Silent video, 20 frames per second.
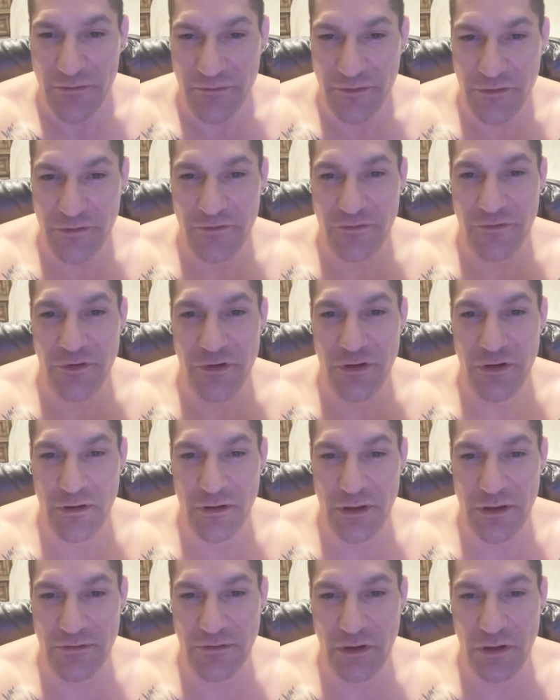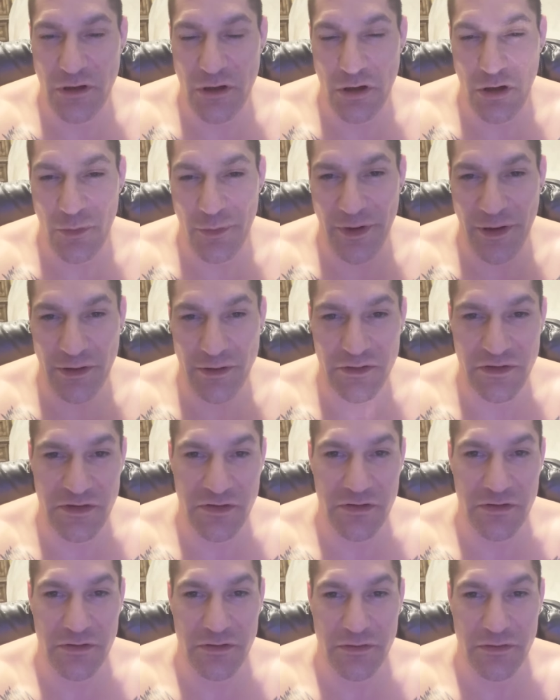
Feel free to leave a comment.